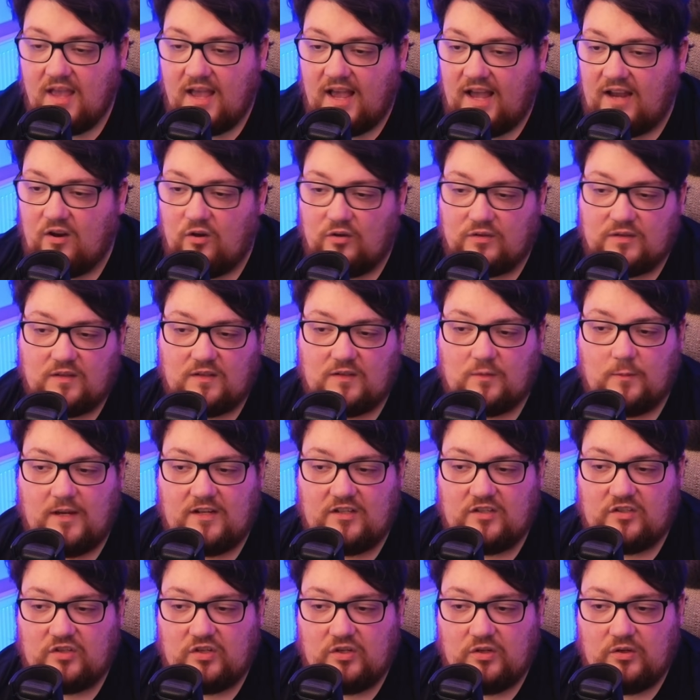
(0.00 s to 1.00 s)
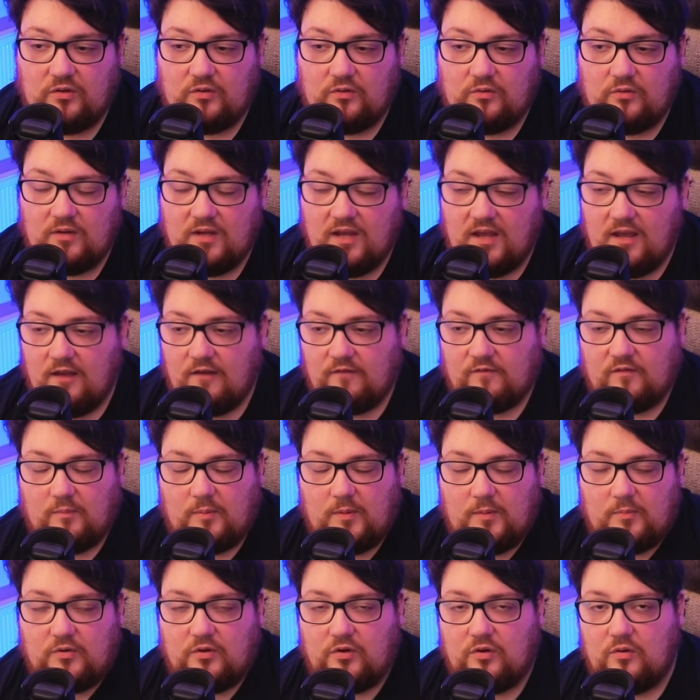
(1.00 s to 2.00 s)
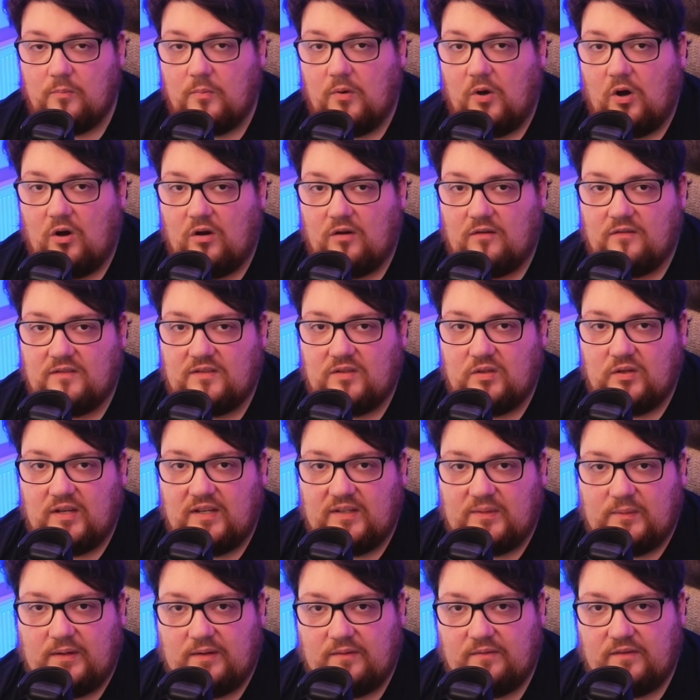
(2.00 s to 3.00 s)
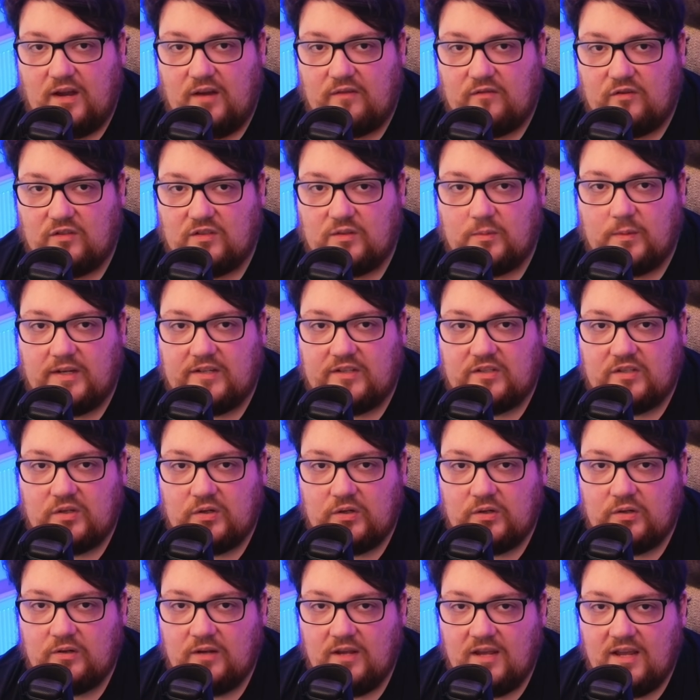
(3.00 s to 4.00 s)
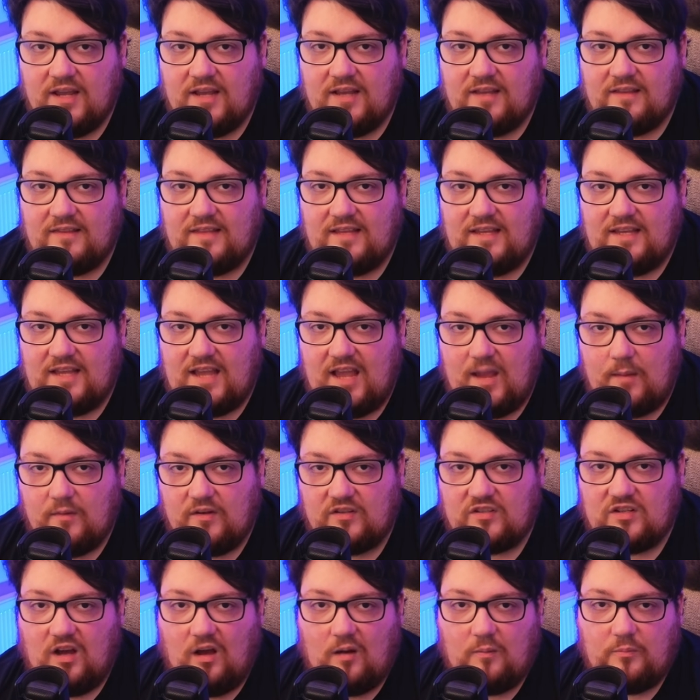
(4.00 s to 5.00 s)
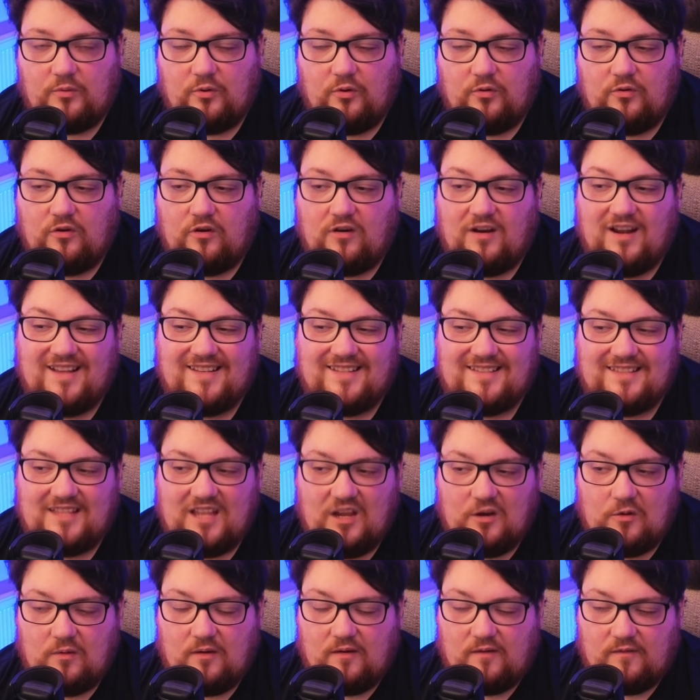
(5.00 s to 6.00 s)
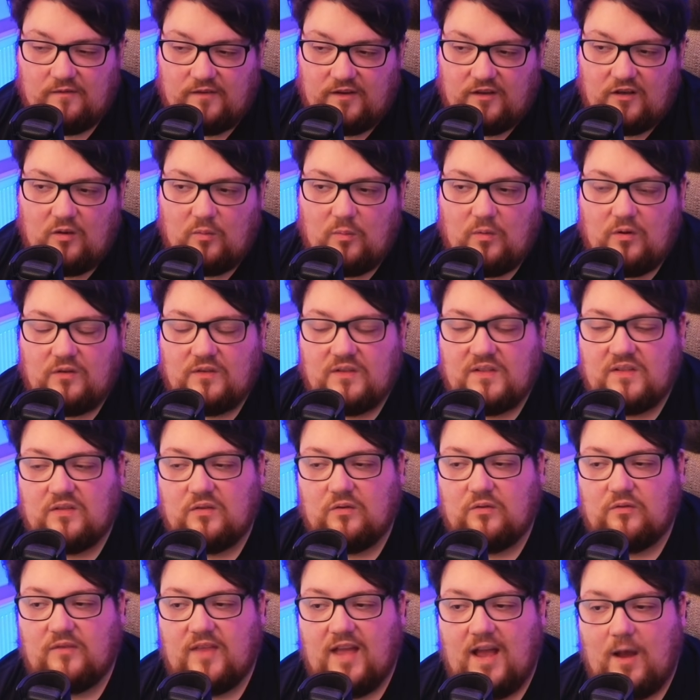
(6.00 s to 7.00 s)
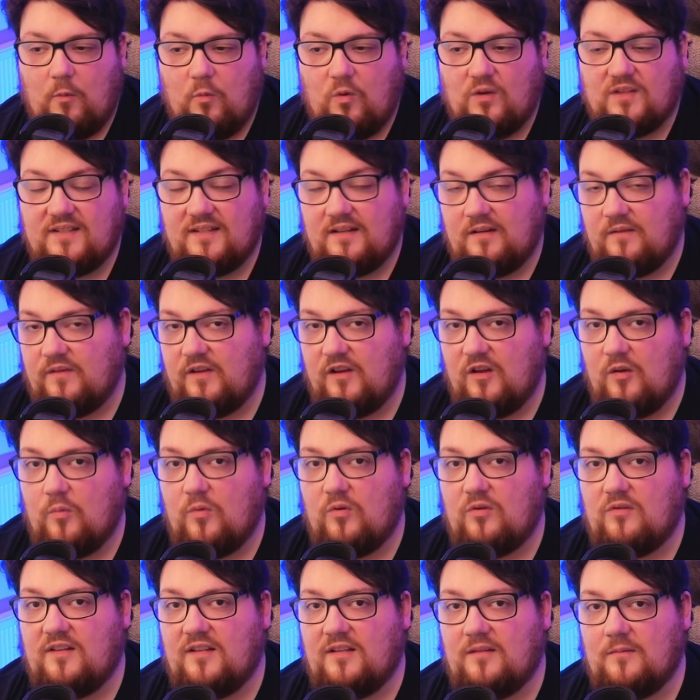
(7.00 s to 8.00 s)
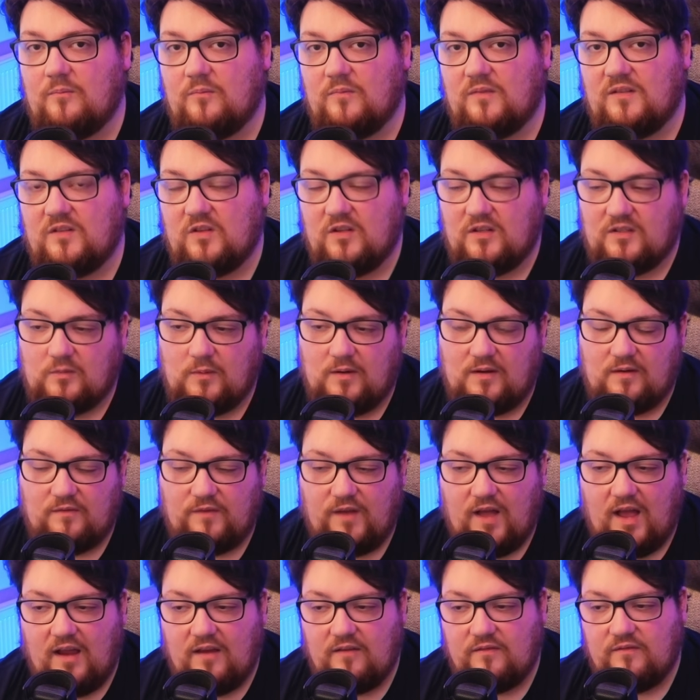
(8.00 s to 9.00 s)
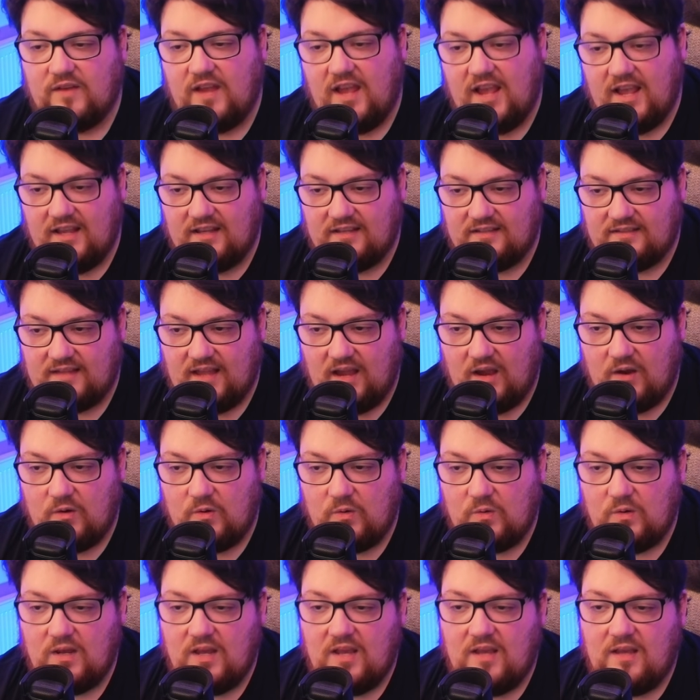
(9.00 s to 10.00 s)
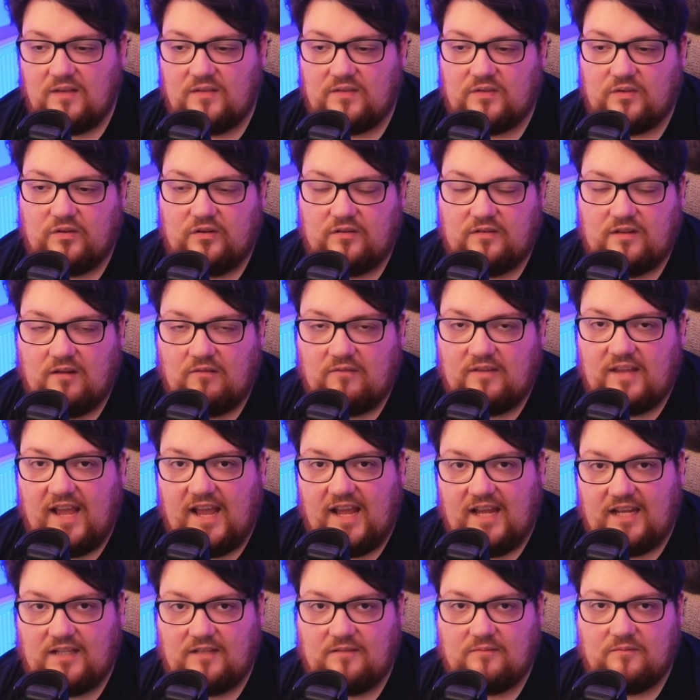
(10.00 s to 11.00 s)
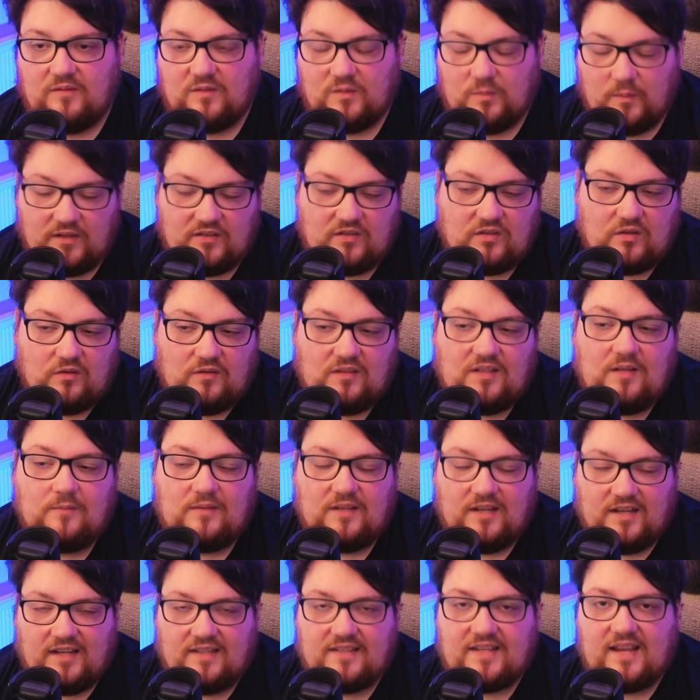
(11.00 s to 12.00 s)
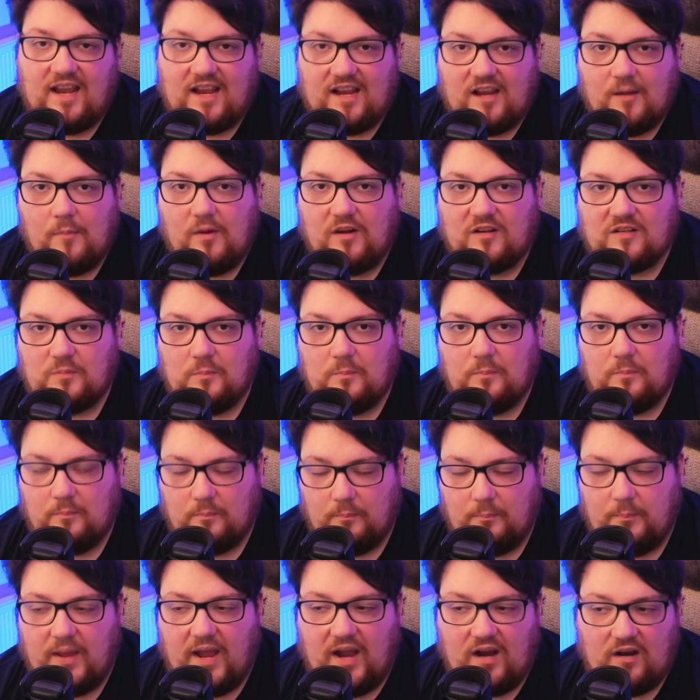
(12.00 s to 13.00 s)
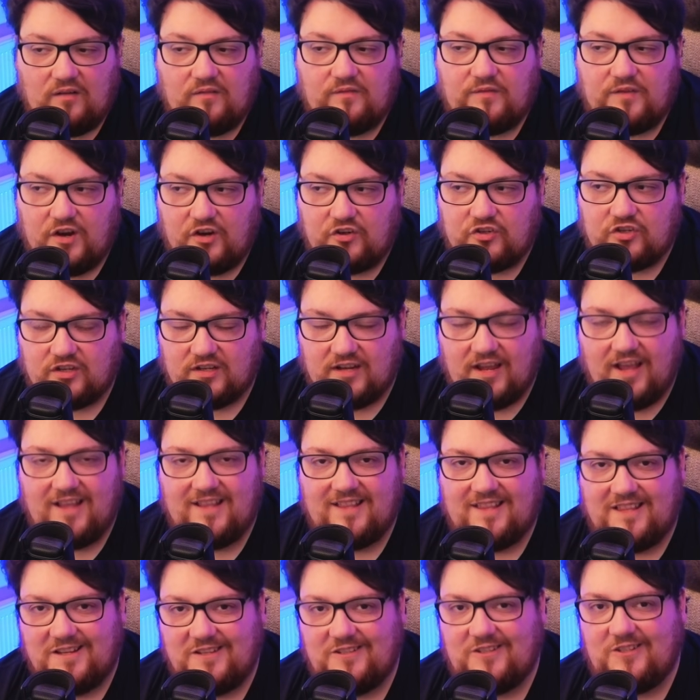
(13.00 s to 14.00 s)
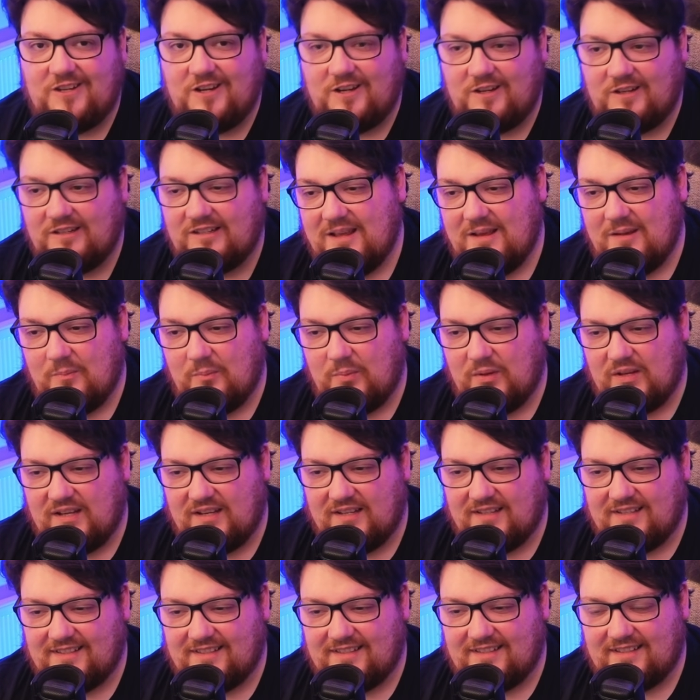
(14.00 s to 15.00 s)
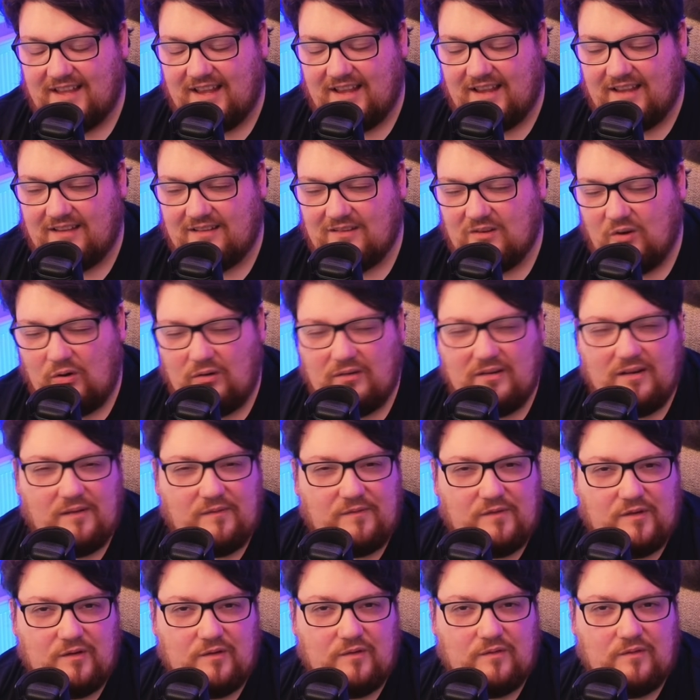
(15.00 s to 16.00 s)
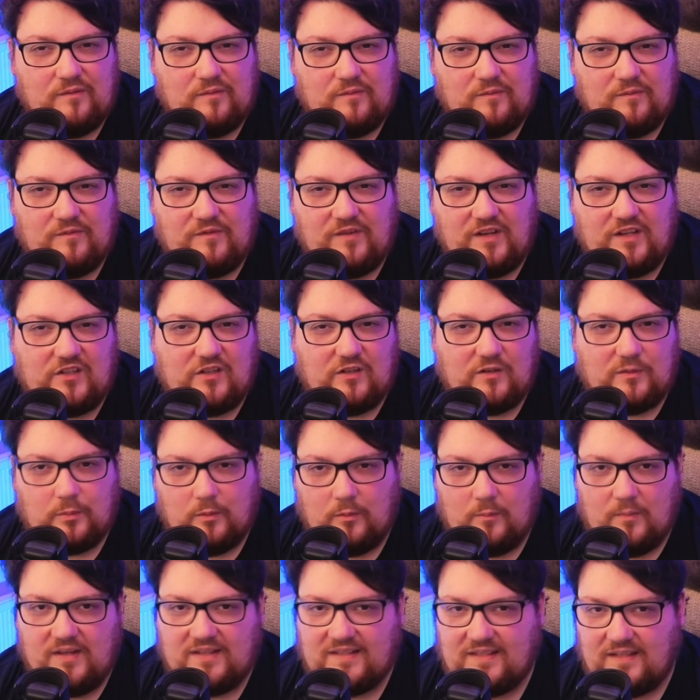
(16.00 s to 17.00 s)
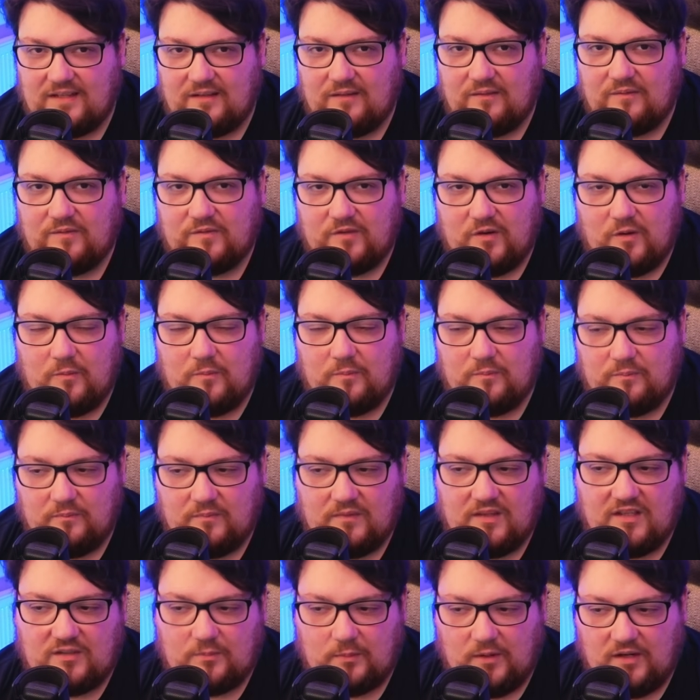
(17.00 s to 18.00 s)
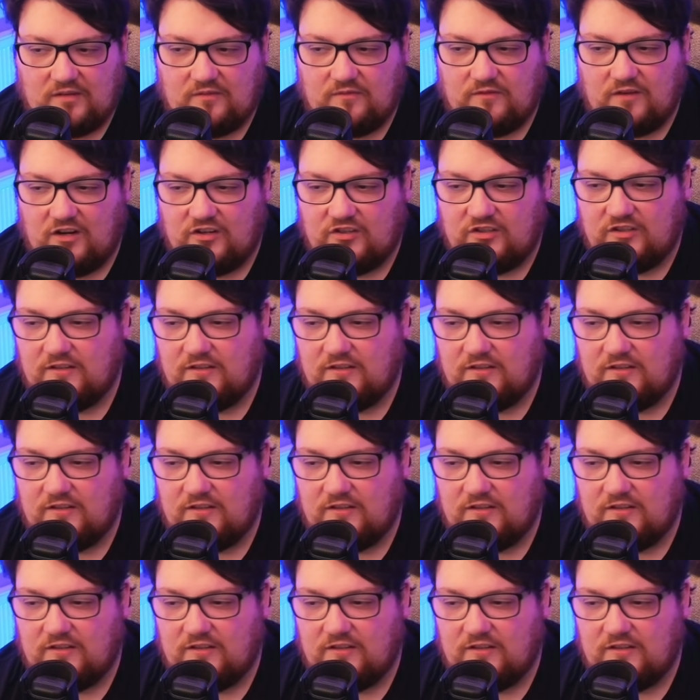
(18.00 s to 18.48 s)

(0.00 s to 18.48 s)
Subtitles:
And also Switch 2, for people who bought 2K25 on Switch 2, the image uploader is now available. So that wasn't available in 2K25, it is now. So you're now getting, Switch 2 seems like it's getting a much better version this year because only a few features were missing from the Switch version.